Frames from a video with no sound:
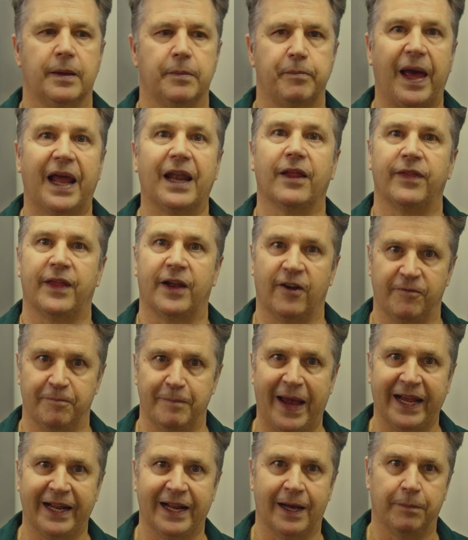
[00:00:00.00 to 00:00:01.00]
palette that I've
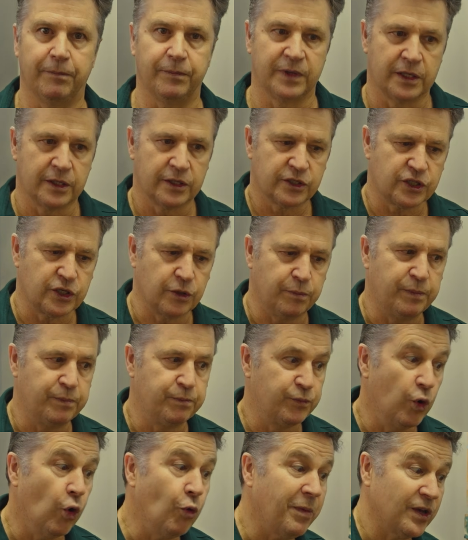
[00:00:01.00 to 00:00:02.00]
made up to
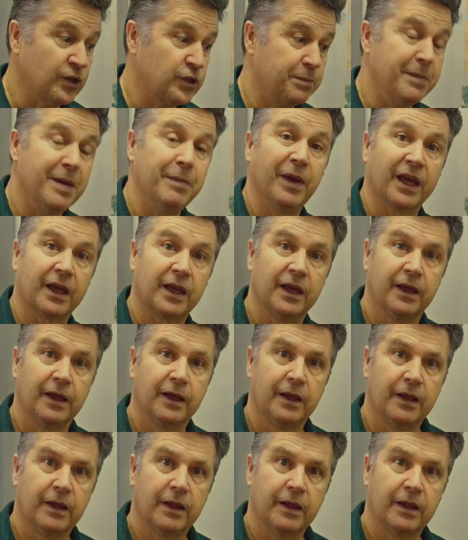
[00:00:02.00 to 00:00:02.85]
almost mimic